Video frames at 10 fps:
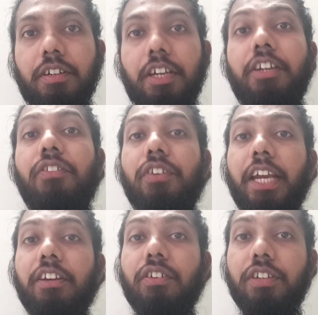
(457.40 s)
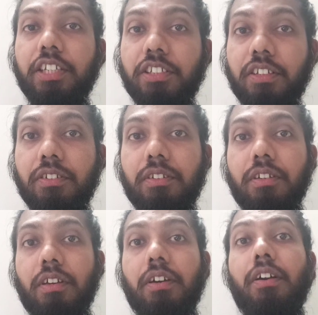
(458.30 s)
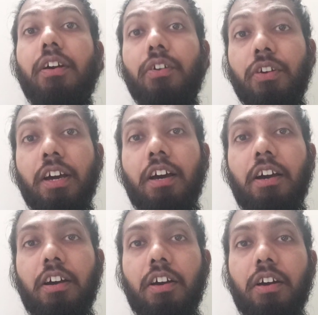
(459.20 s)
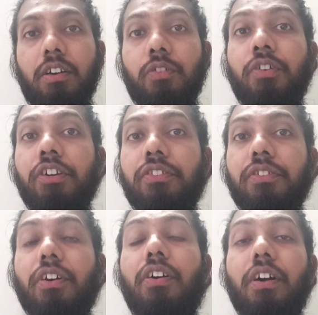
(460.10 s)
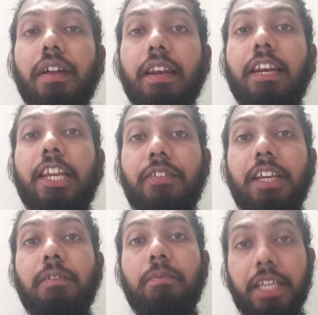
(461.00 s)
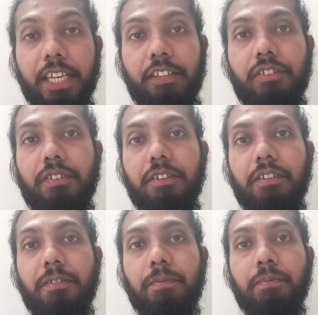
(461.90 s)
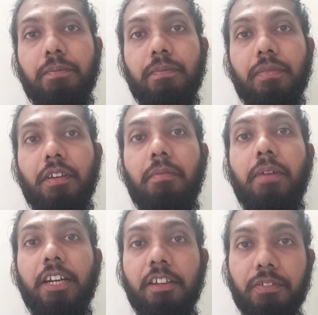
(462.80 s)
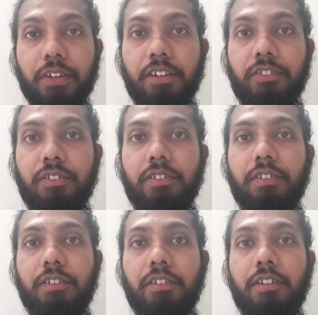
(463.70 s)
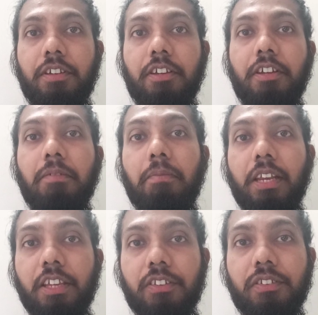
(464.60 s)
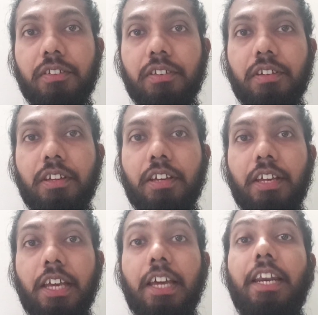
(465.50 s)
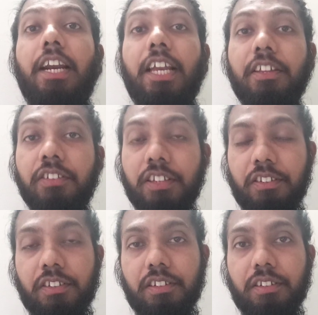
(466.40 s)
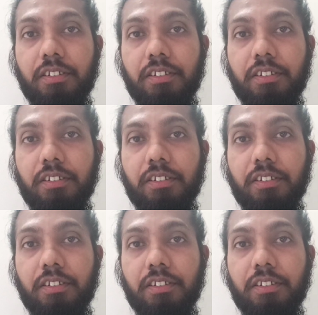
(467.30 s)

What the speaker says: It is trying to teach us Karuna towards all living beings. My dear friends, please realize this,